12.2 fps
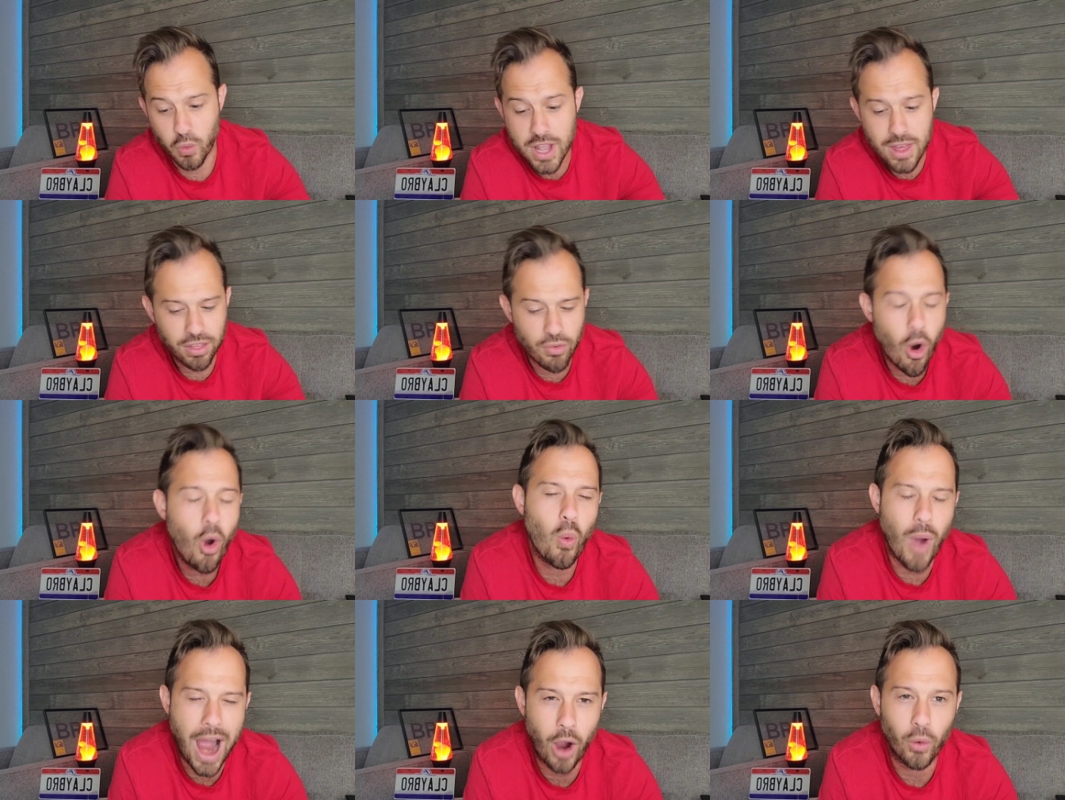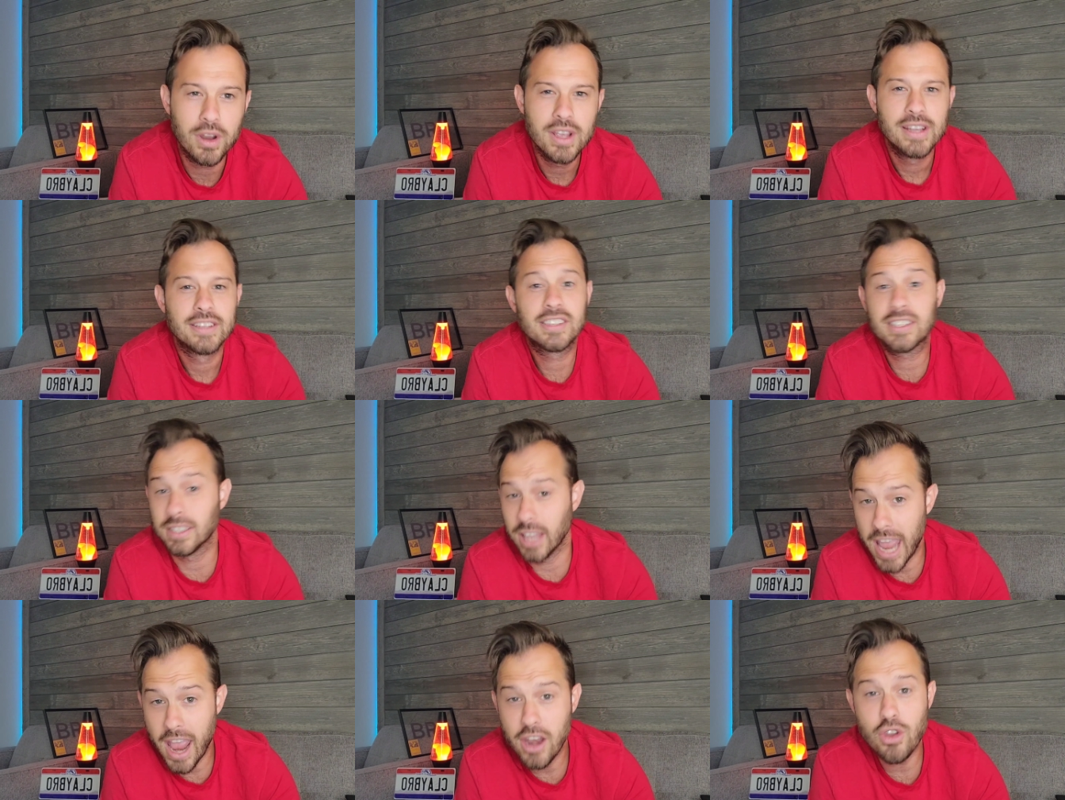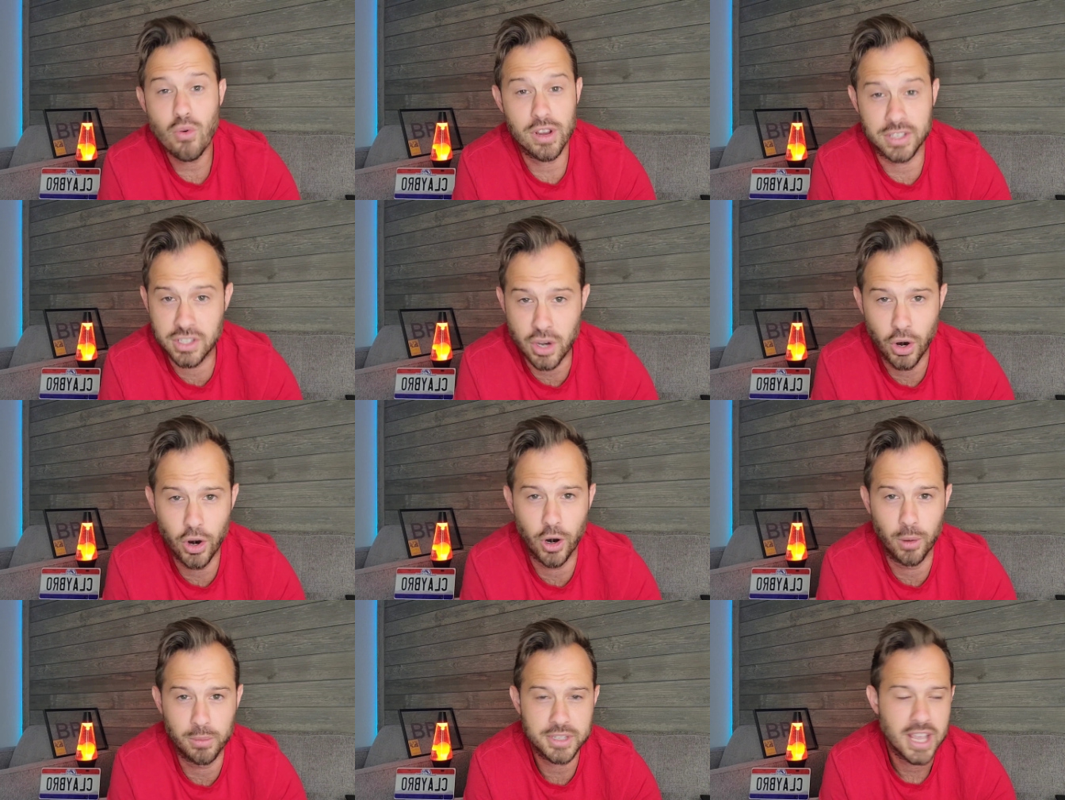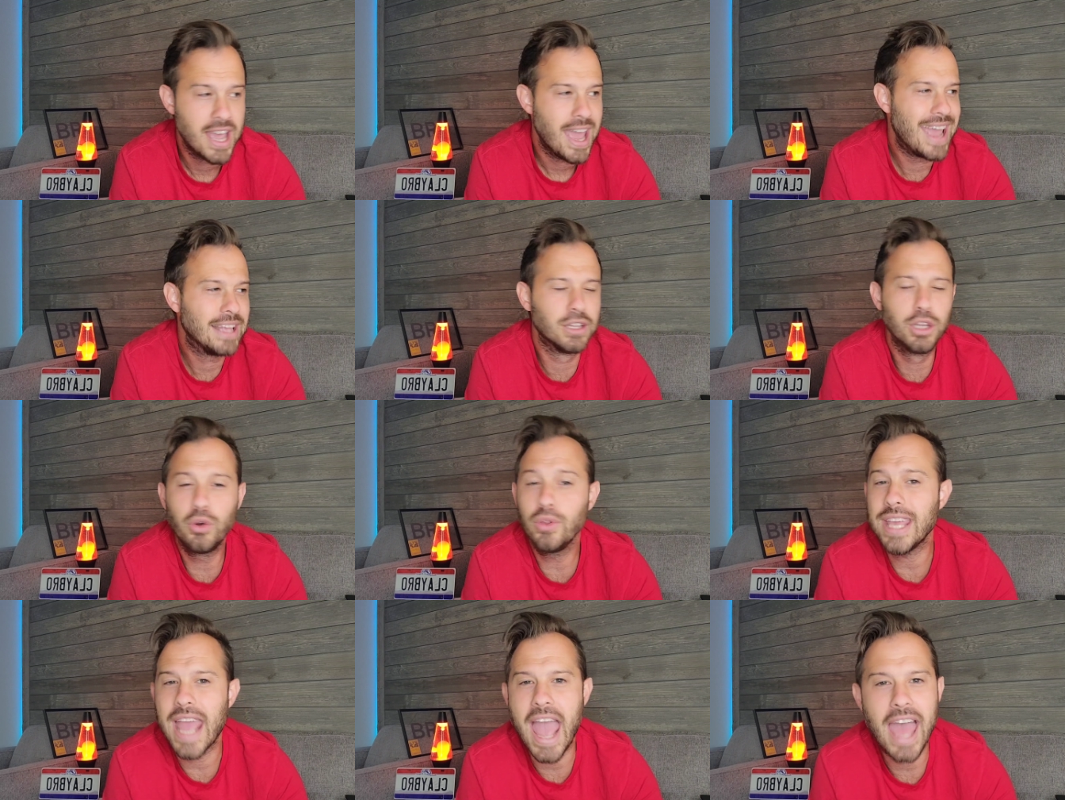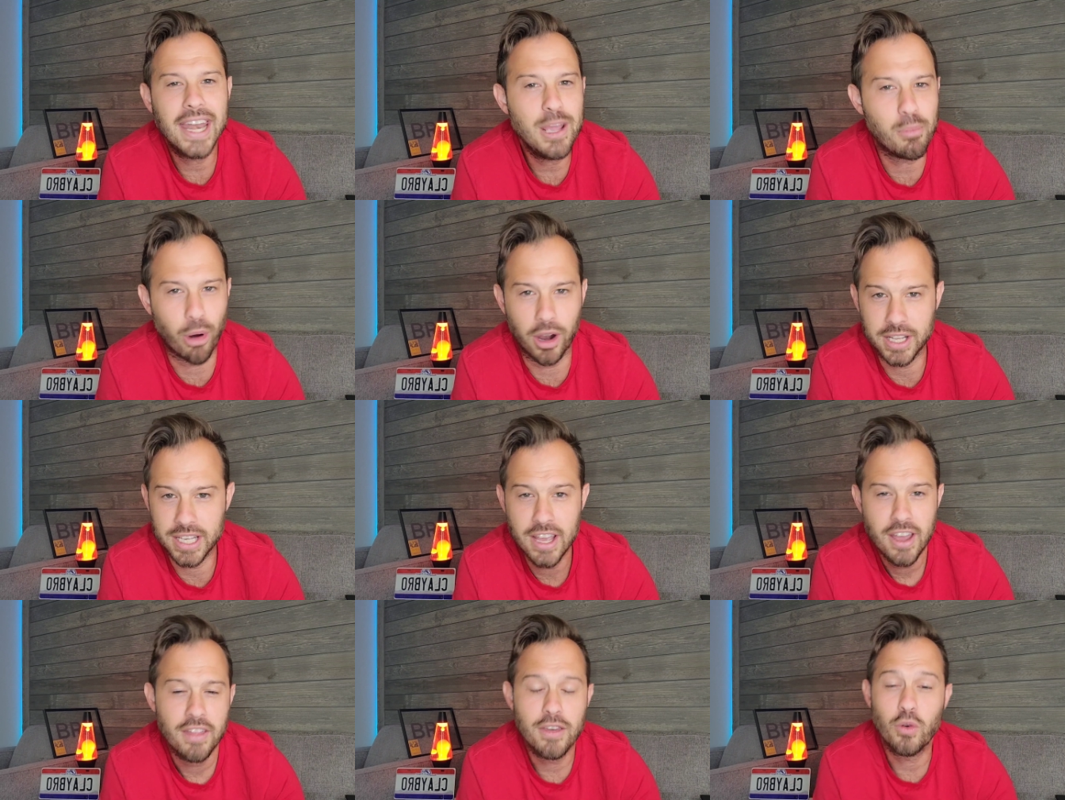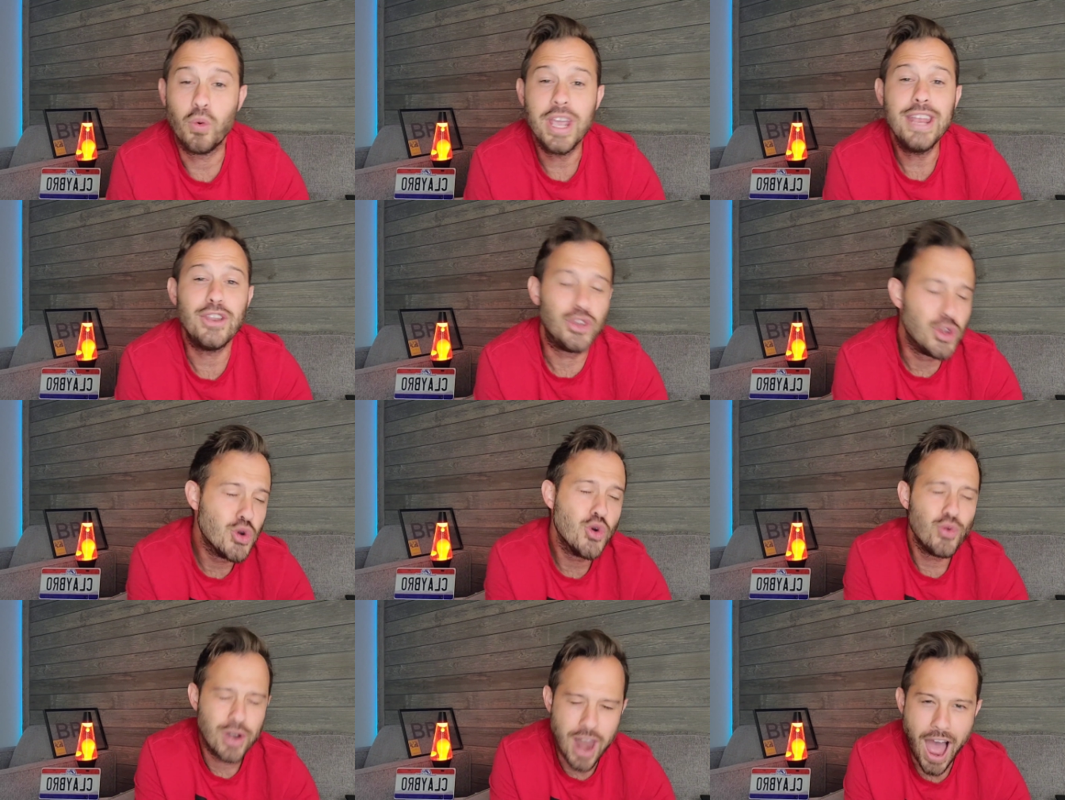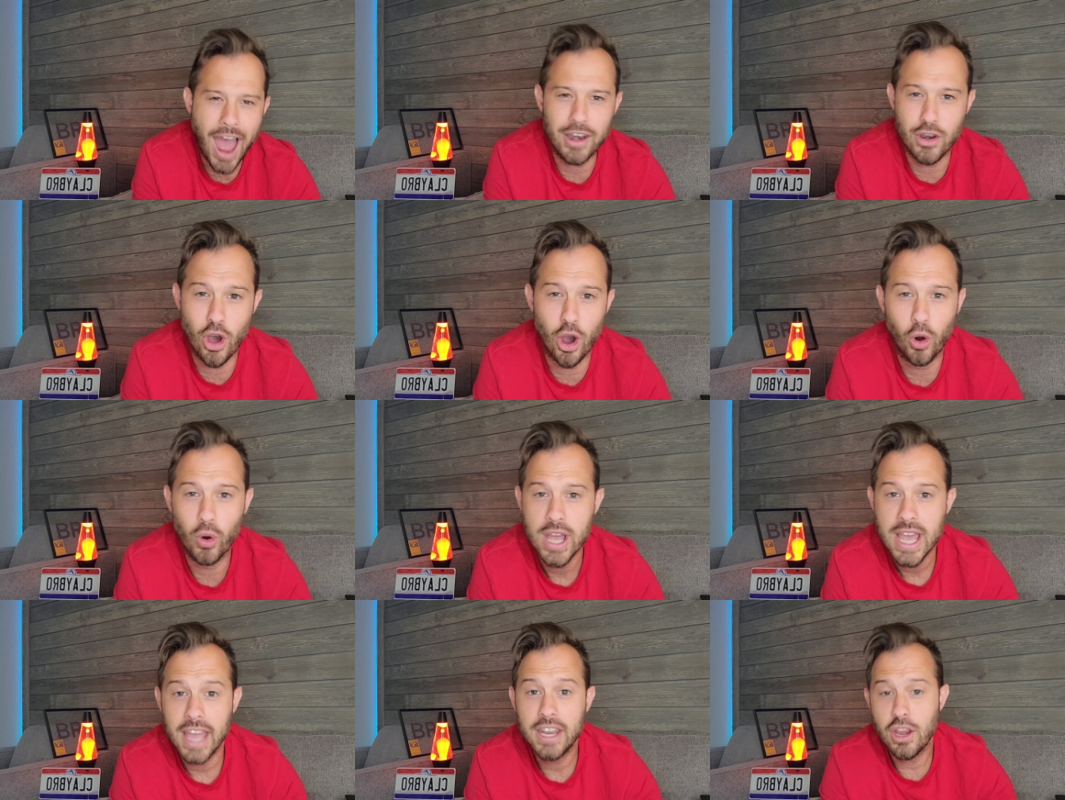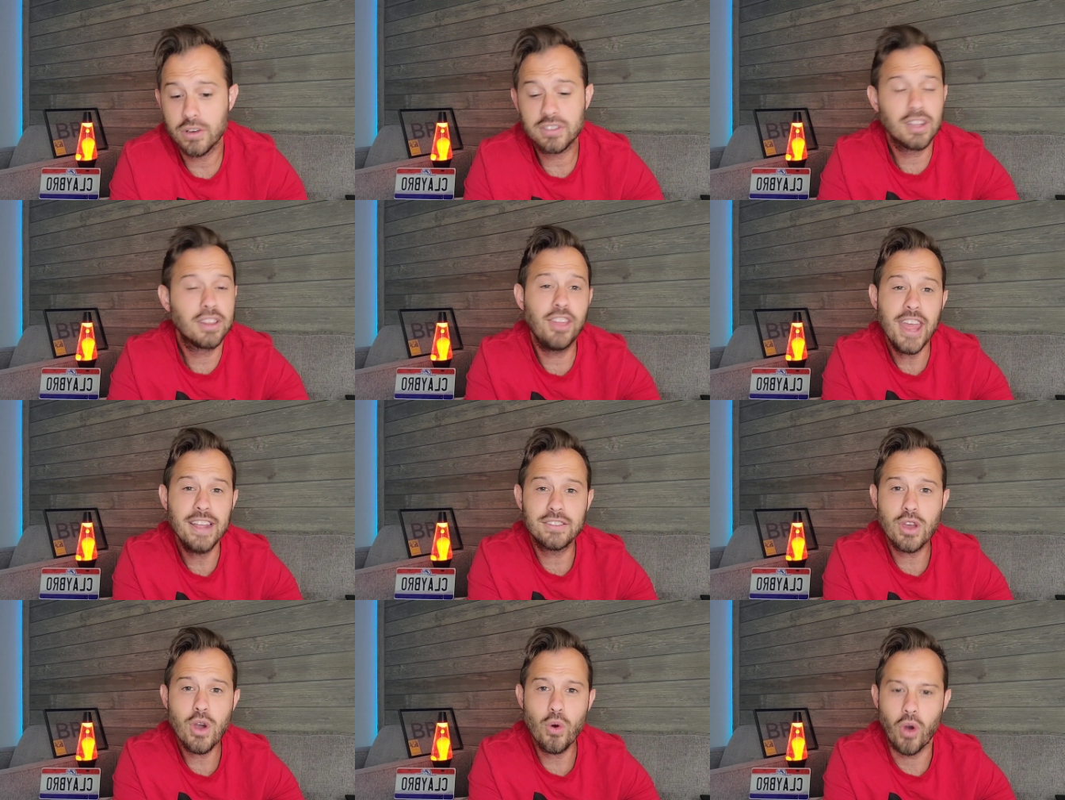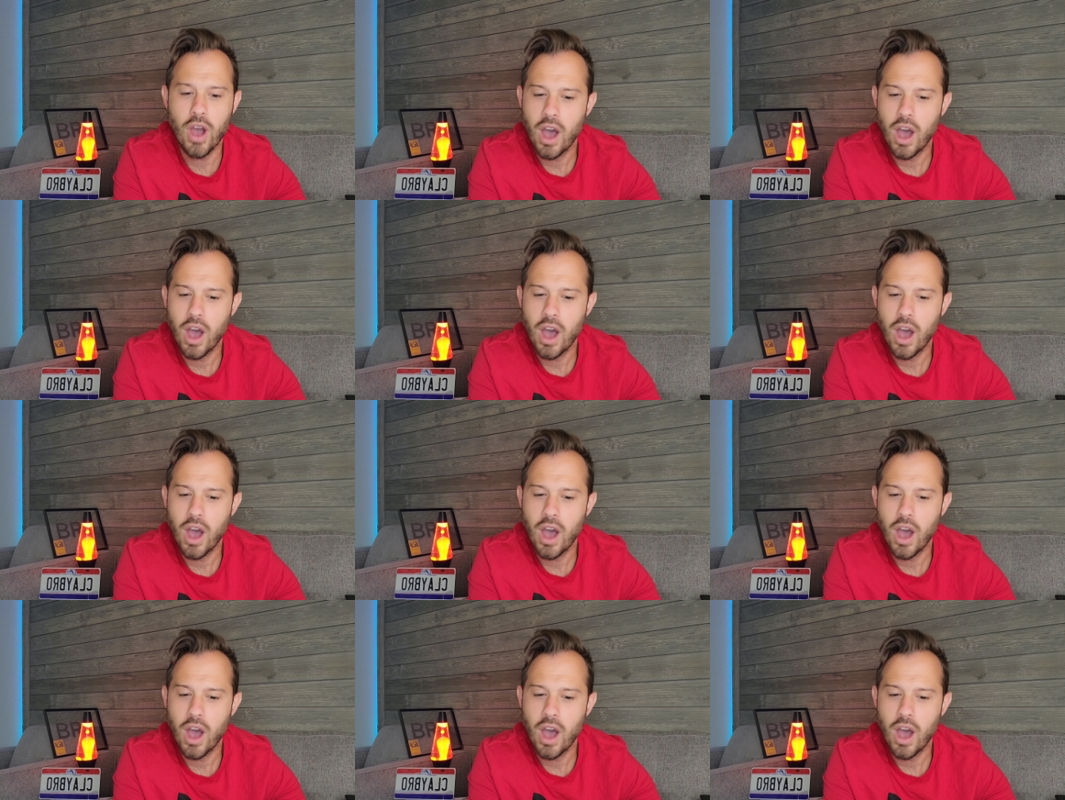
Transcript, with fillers: We throw out slanderous terms at literally anybody that we do not know. And here's the thing too,